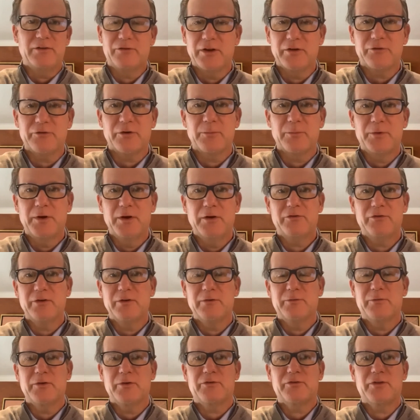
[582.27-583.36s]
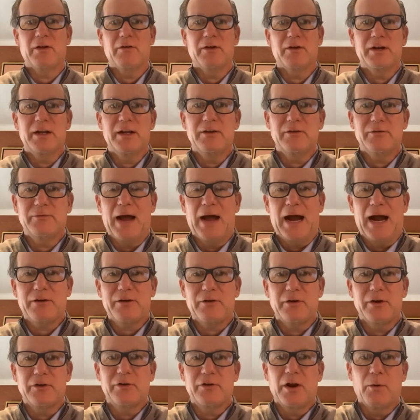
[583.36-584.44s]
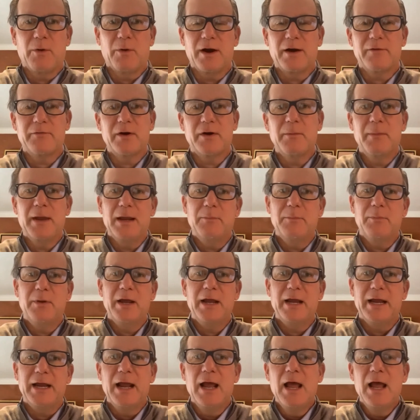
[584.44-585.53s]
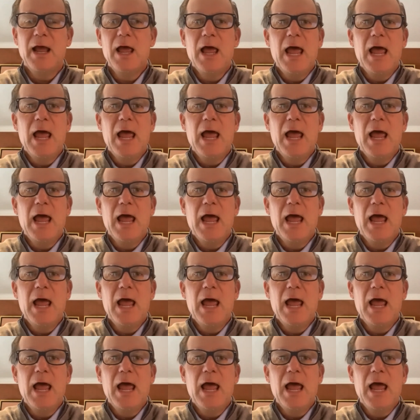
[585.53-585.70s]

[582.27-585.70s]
distribution facilities, factories, whatever it may be?